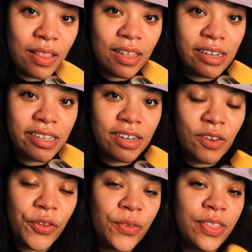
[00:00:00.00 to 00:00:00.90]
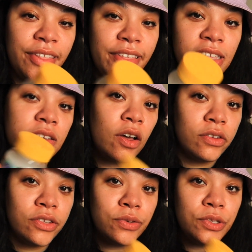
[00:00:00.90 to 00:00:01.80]
thing to note that these
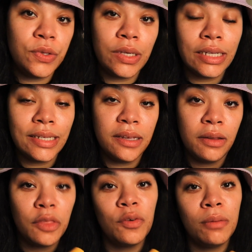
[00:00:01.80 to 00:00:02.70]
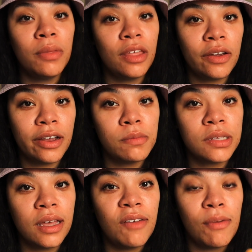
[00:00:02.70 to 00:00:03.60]
also do contain 3 milligrams
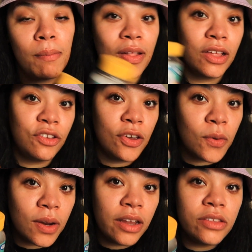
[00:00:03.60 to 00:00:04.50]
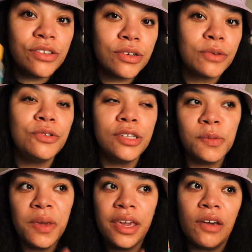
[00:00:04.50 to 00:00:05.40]
of melatonin. So just
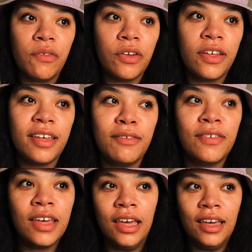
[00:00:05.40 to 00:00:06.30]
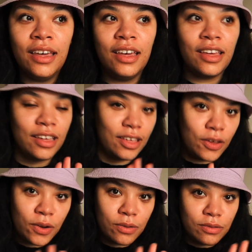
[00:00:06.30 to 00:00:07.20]
be careful if
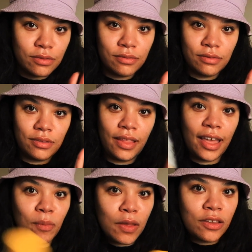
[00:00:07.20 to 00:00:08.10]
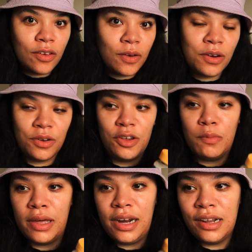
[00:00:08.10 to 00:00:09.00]
you don't like melatonin or your
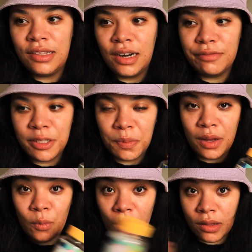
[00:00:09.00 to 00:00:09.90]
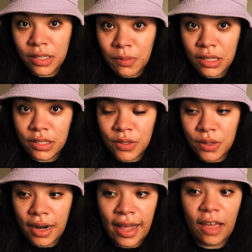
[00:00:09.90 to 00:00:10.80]
body does not respond well to
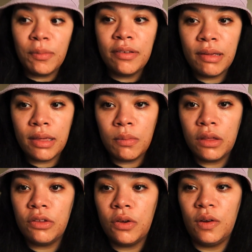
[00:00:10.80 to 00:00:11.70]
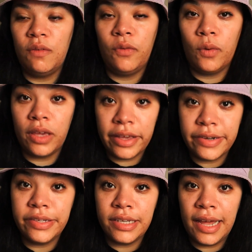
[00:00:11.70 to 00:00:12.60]
melatonin. I've been taking melatonin for
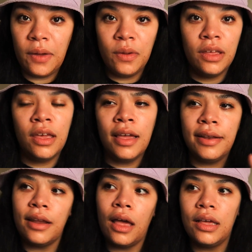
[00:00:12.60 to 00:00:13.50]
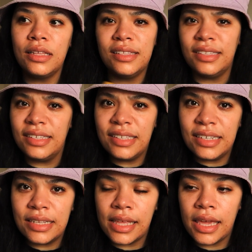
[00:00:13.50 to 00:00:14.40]
years now, not
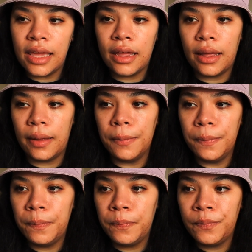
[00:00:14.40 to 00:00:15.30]
consistently, kind